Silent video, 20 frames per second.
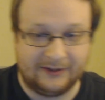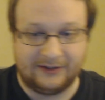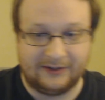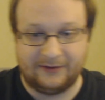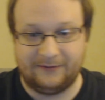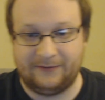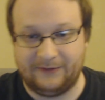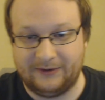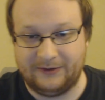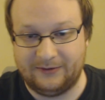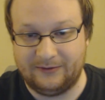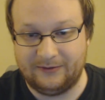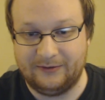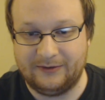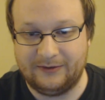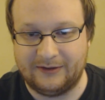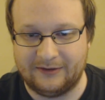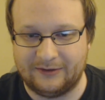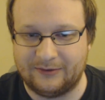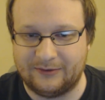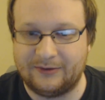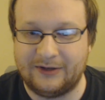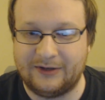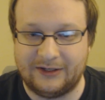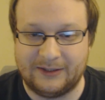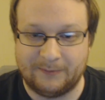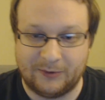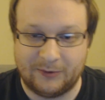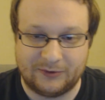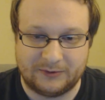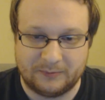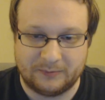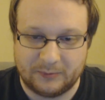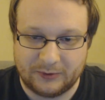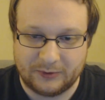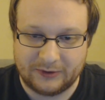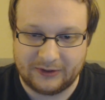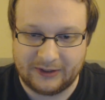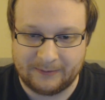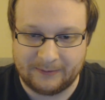it'll get confused because it's looking at the motion
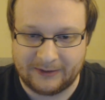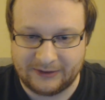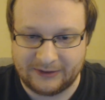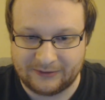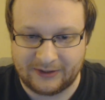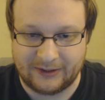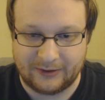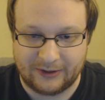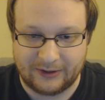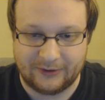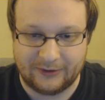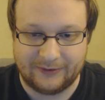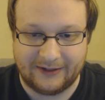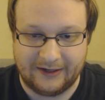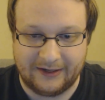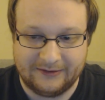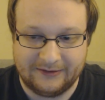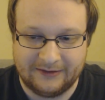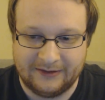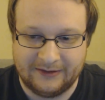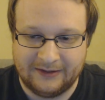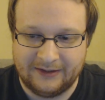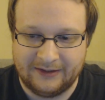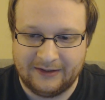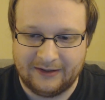blur and might try to correct,